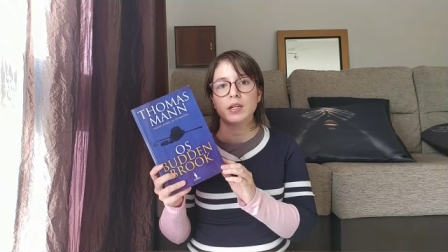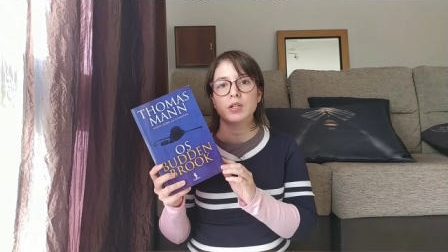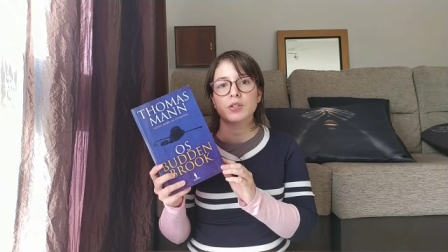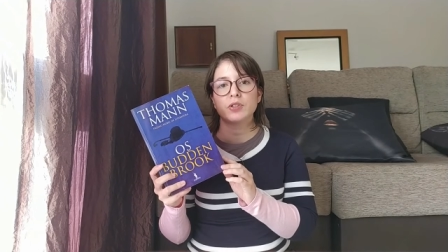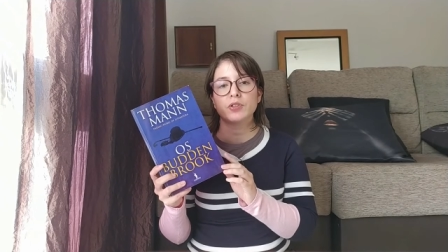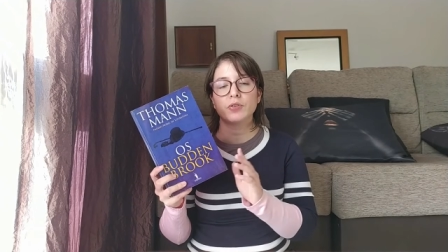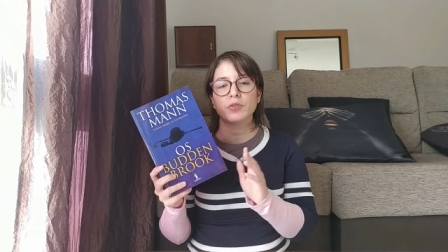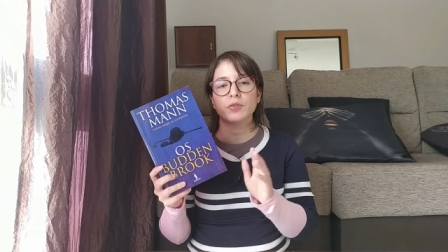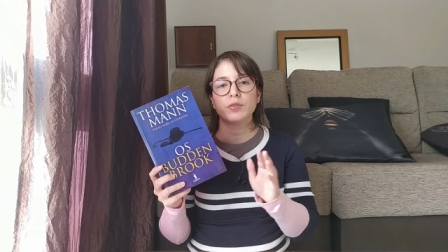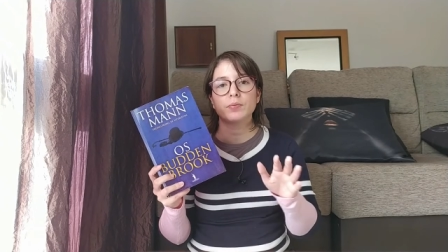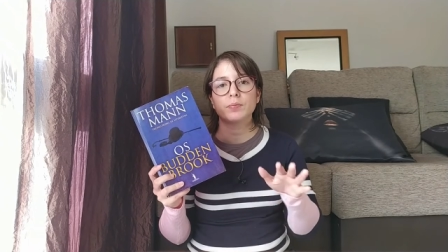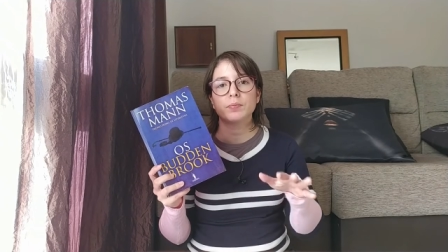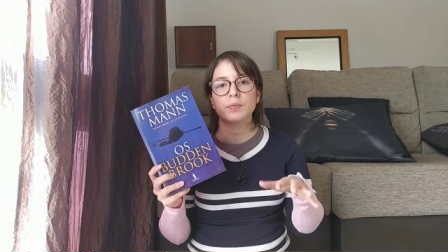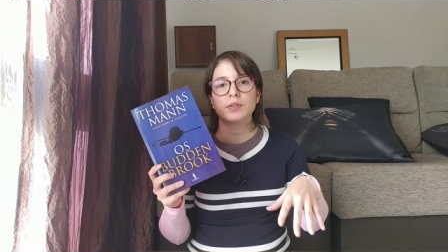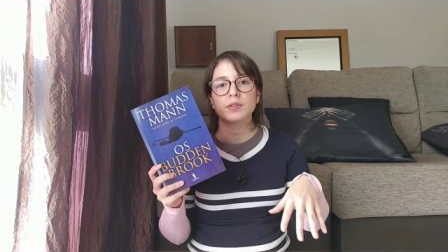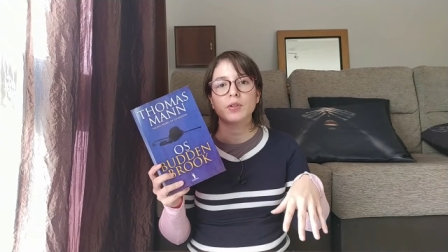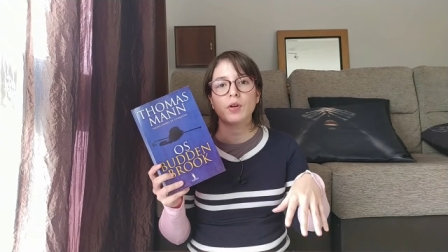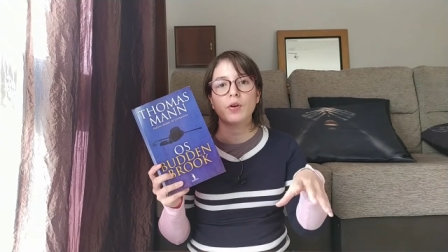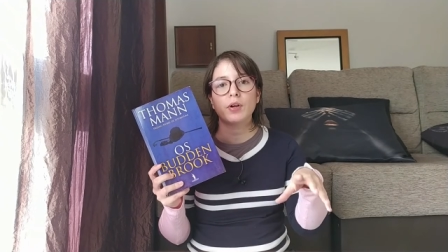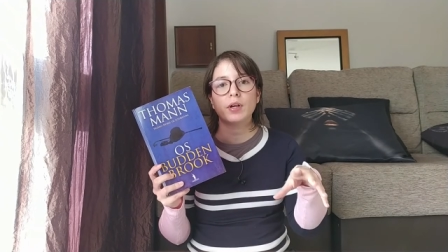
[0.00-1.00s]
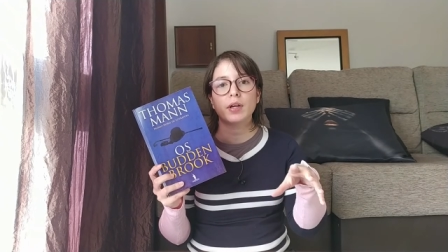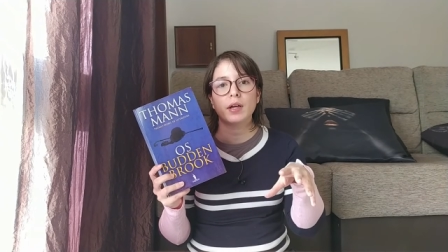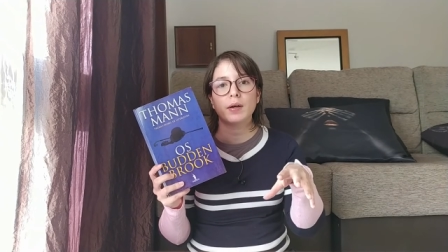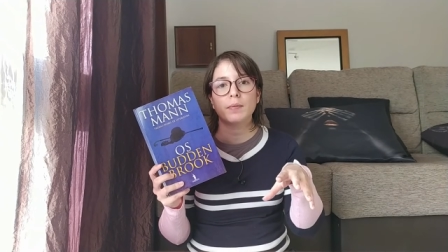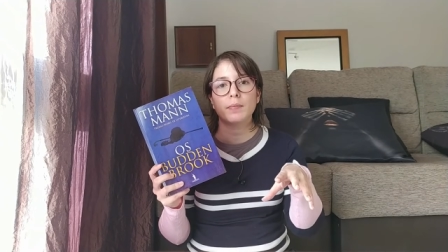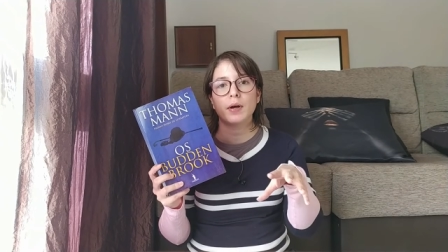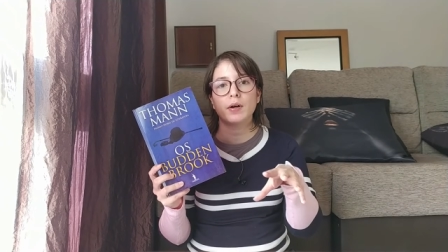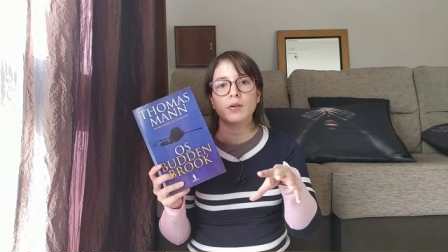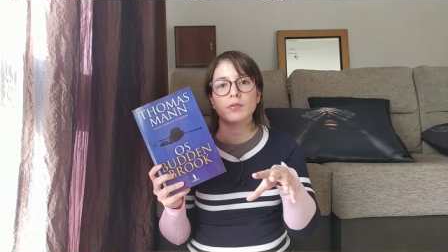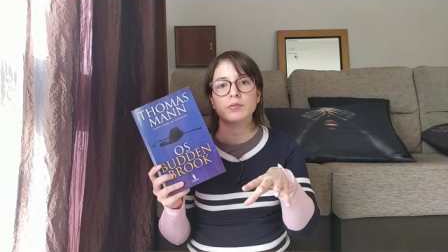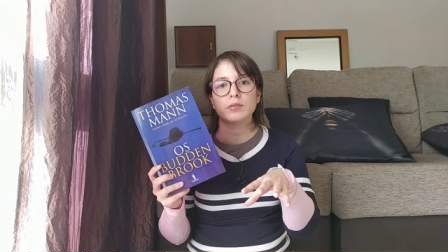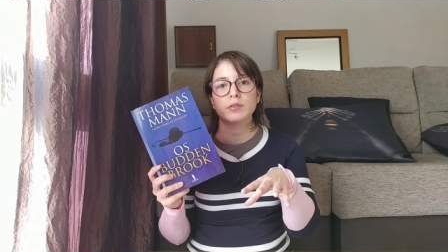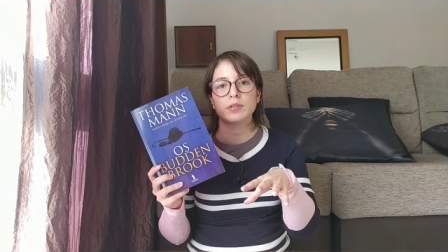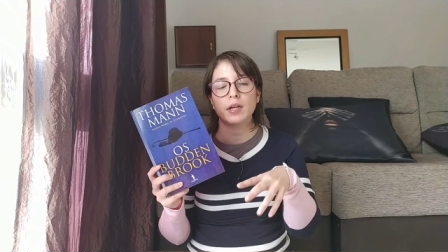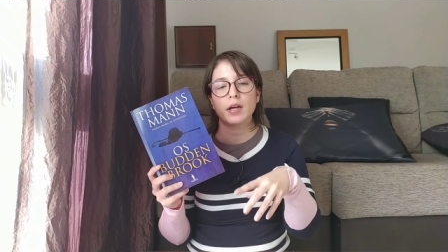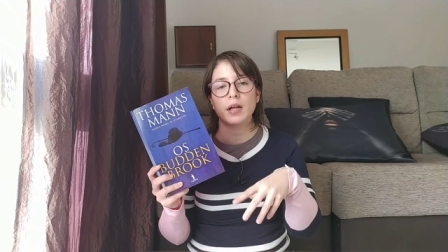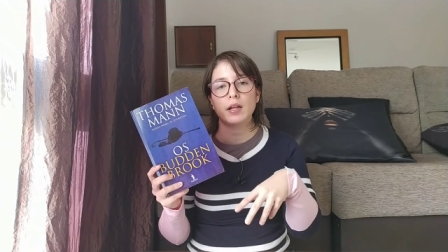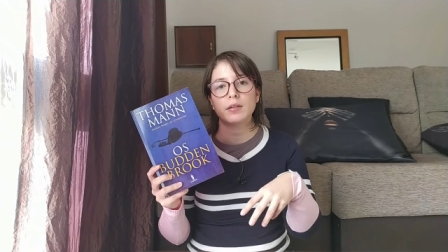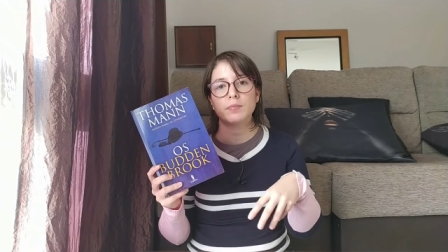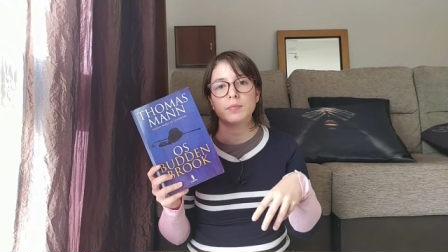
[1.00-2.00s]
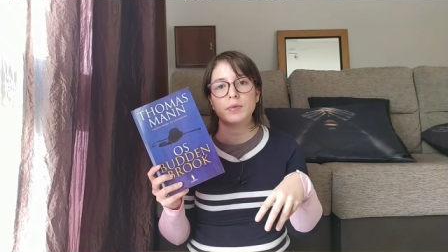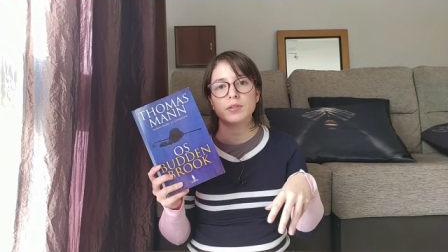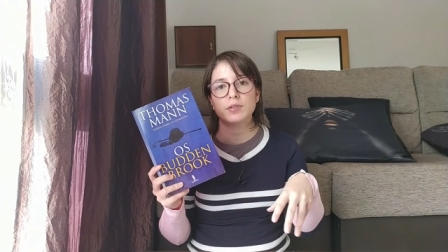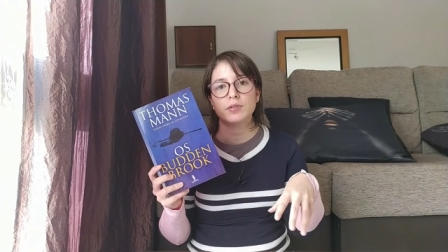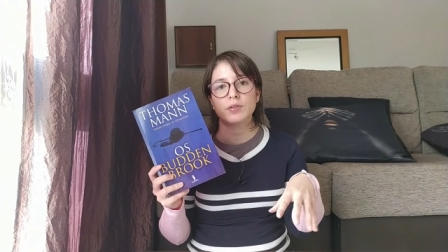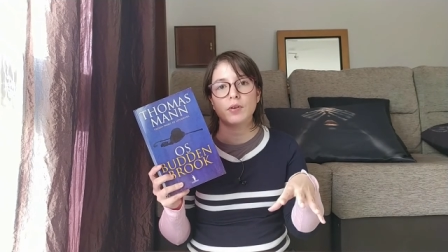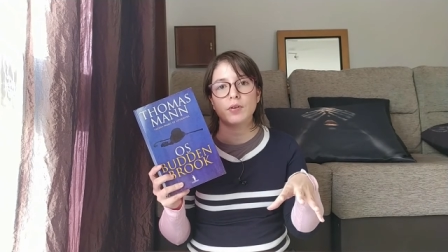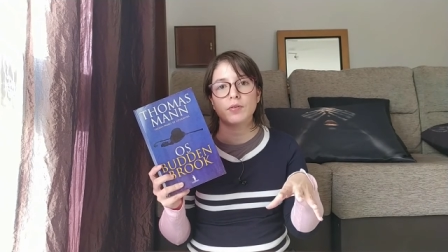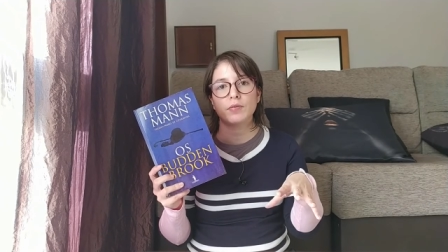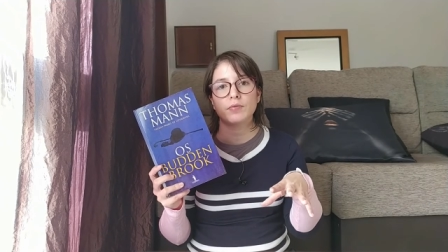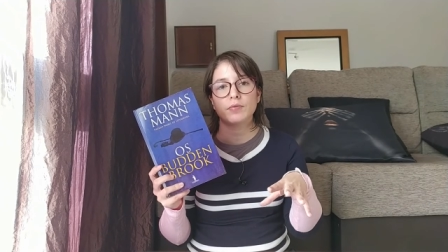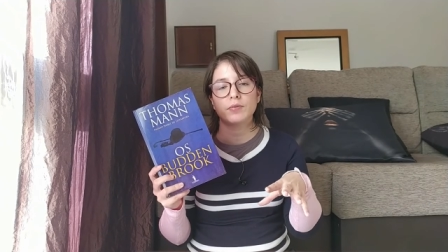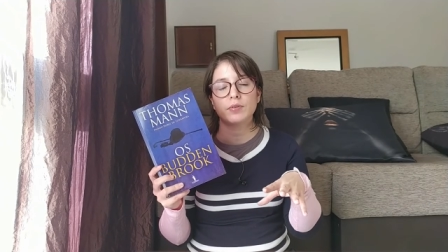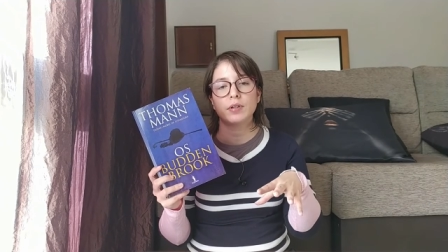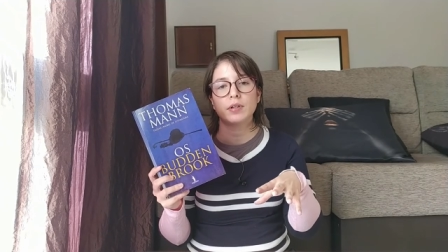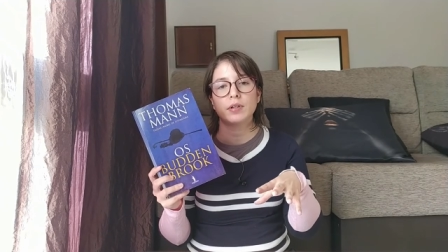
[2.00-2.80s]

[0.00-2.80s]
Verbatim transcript: so we'll be talking about the elements of,